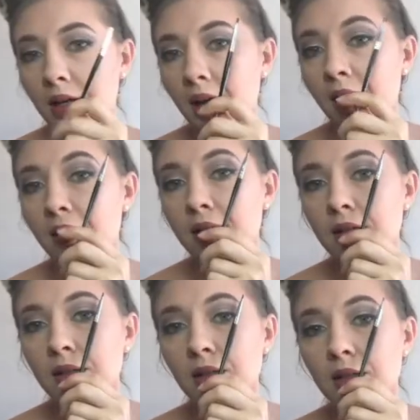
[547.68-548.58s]
Ala,
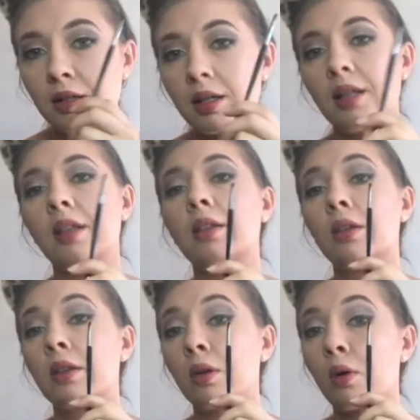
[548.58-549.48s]
and then
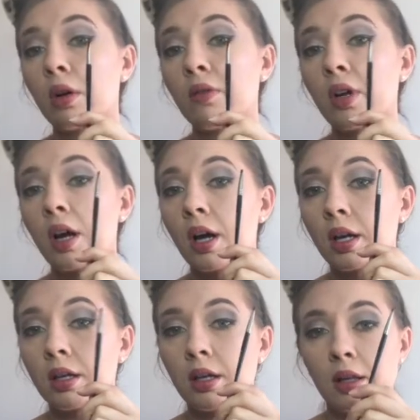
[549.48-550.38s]
the corner of your
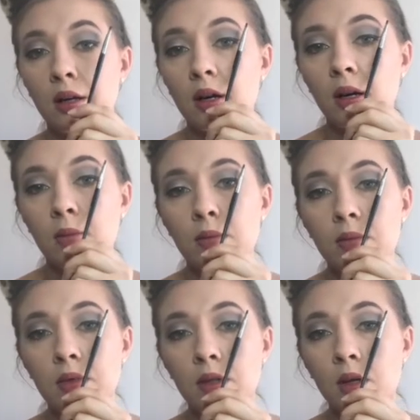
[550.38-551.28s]
eye, and then up.
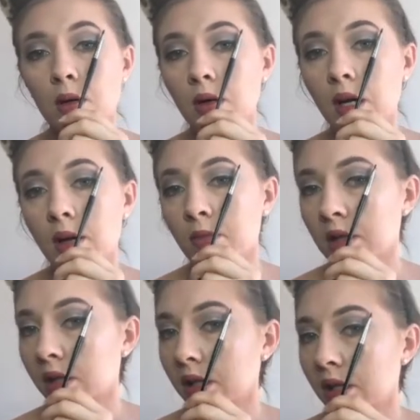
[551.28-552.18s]
So I'm
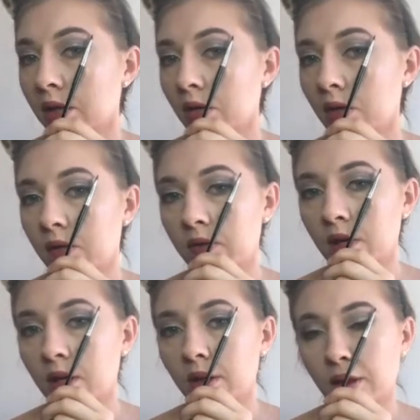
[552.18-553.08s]
a little over
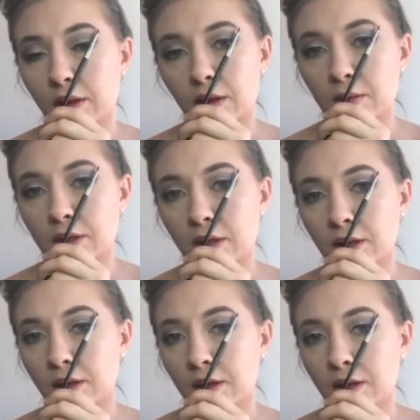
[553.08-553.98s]
on, no, sorry,
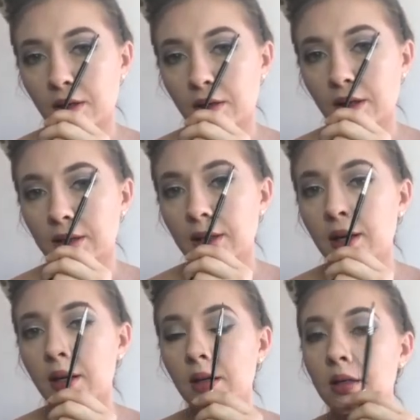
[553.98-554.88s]
right
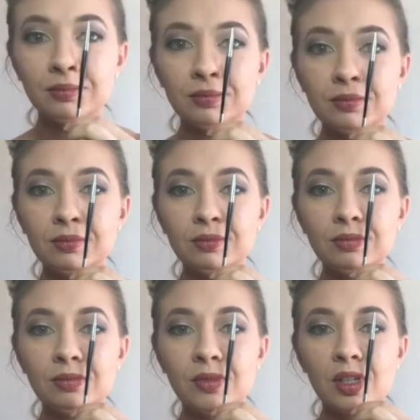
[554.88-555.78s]
there.
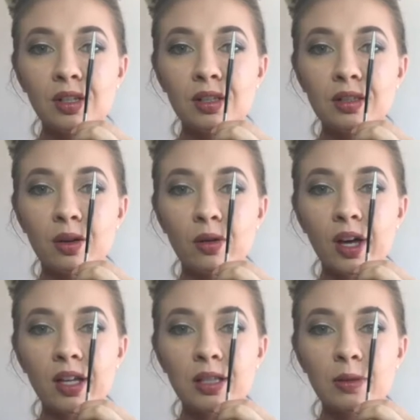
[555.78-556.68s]
So
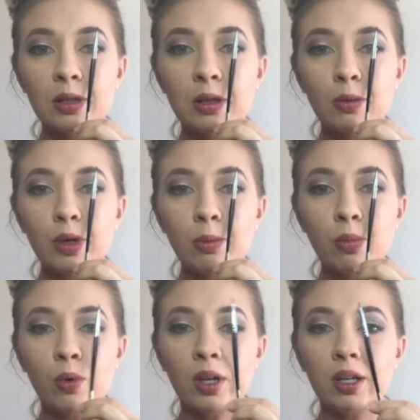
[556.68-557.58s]
that is supposed to be where your
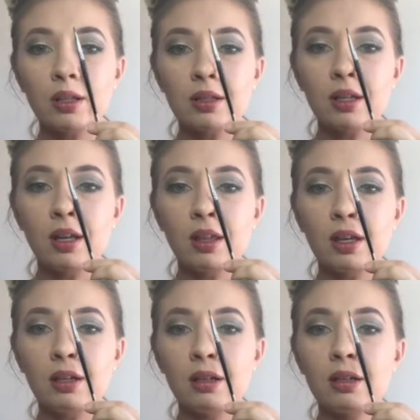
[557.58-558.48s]
point is, and
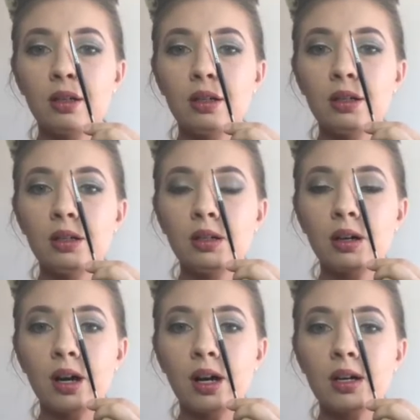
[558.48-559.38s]
then
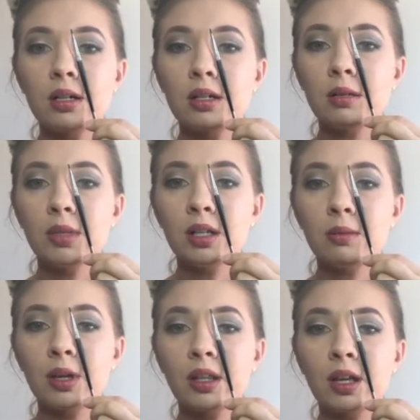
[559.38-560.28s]
your eye should be
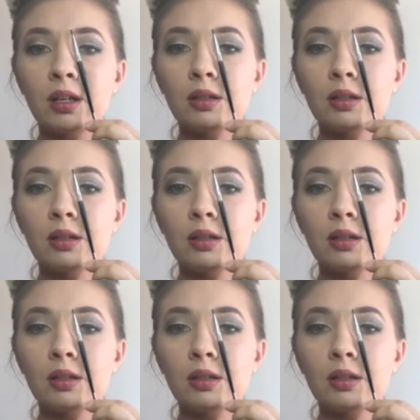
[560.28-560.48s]
about that.